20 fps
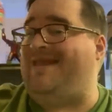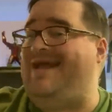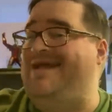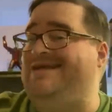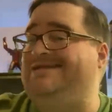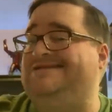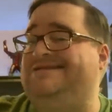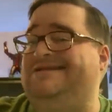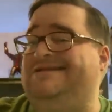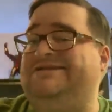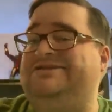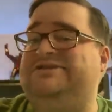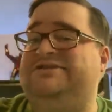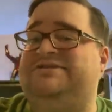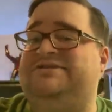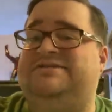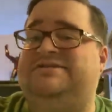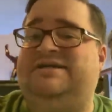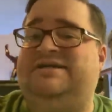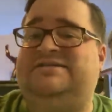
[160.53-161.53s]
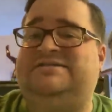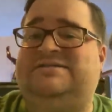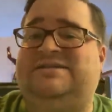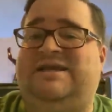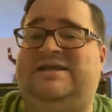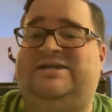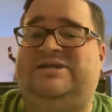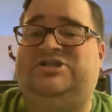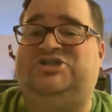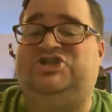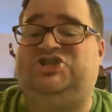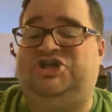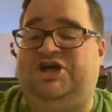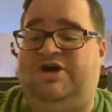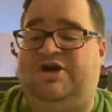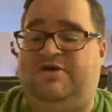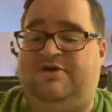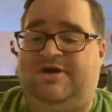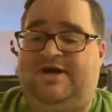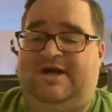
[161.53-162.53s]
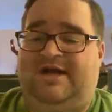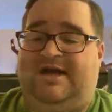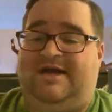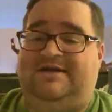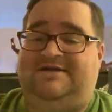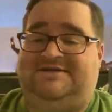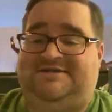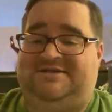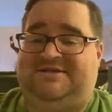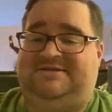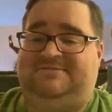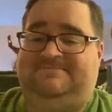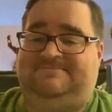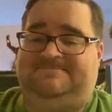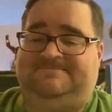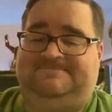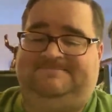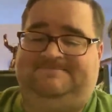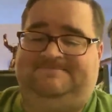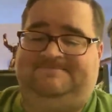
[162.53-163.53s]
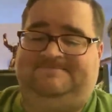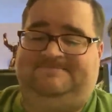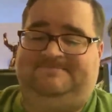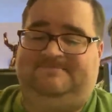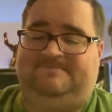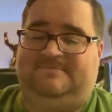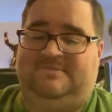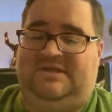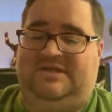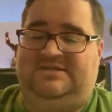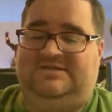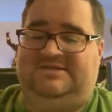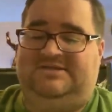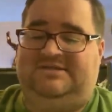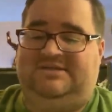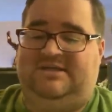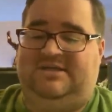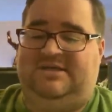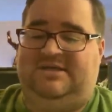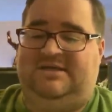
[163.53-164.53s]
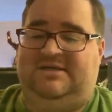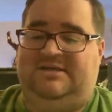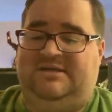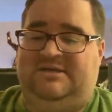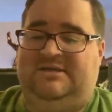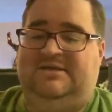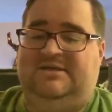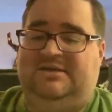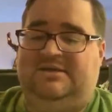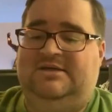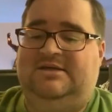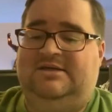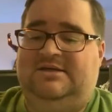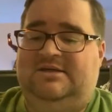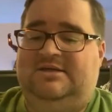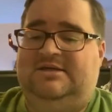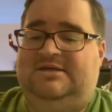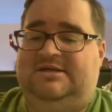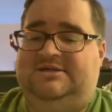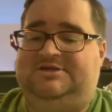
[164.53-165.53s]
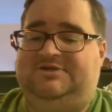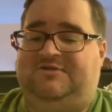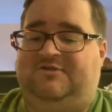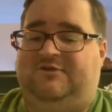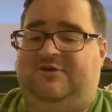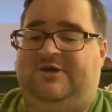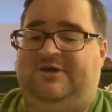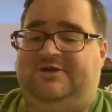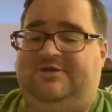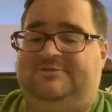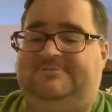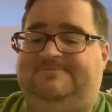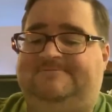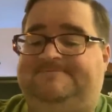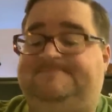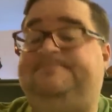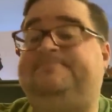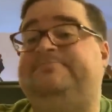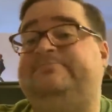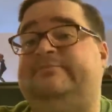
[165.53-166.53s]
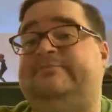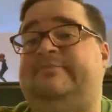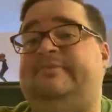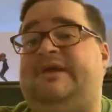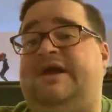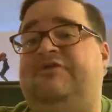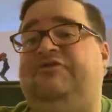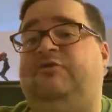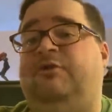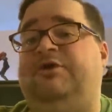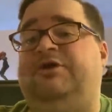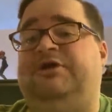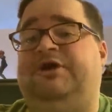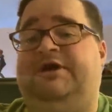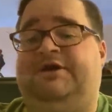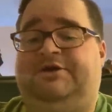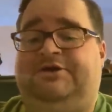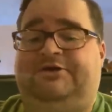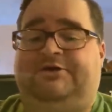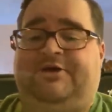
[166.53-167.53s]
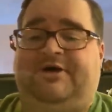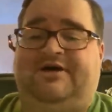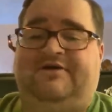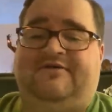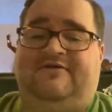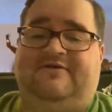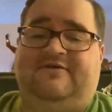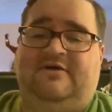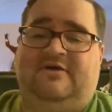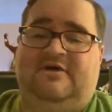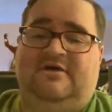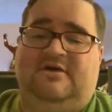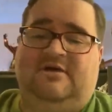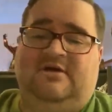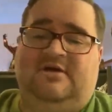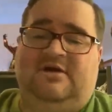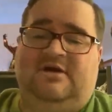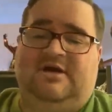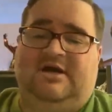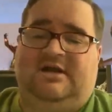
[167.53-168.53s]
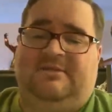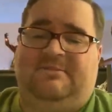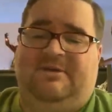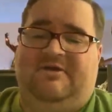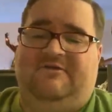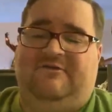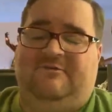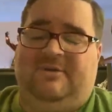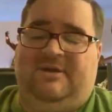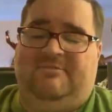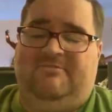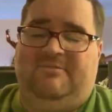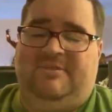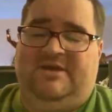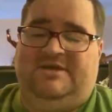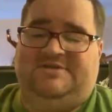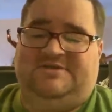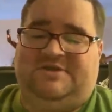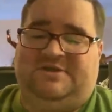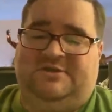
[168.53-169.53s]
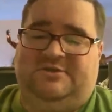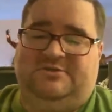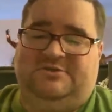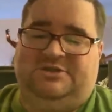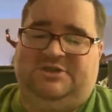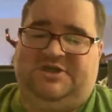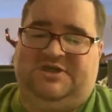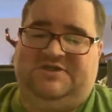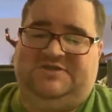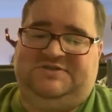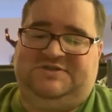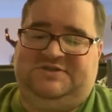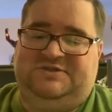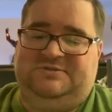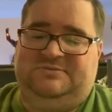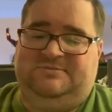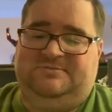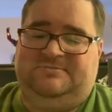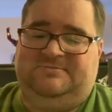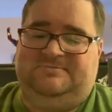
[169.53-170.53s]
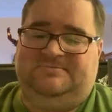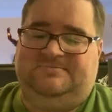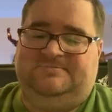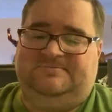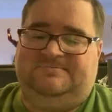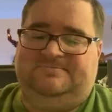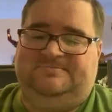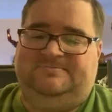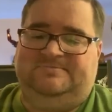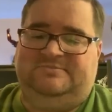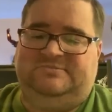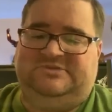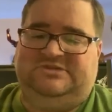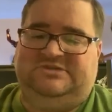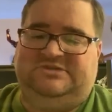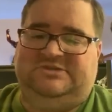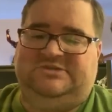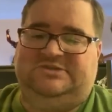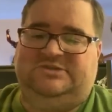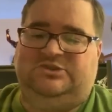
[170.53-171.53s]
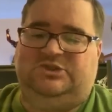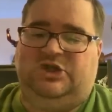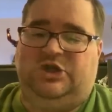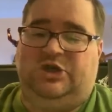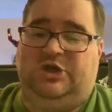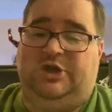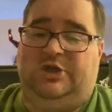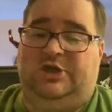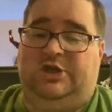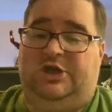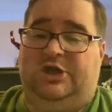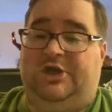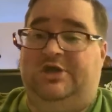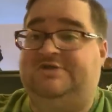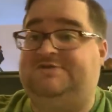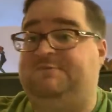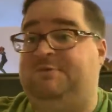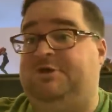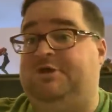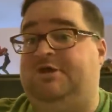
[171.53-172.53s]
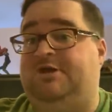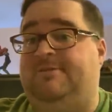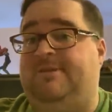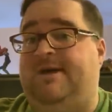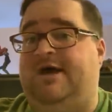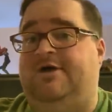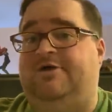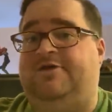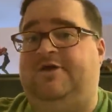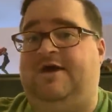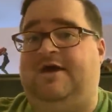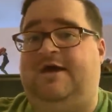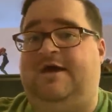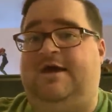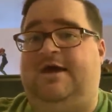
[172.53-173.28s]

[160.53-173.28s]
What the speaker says: It's delicious. It tastes like cherry icy. It's your friend. That's what you need in your life. Got to pay for my Mezco, Jason. That's exciting. Yes, put it in the mouth.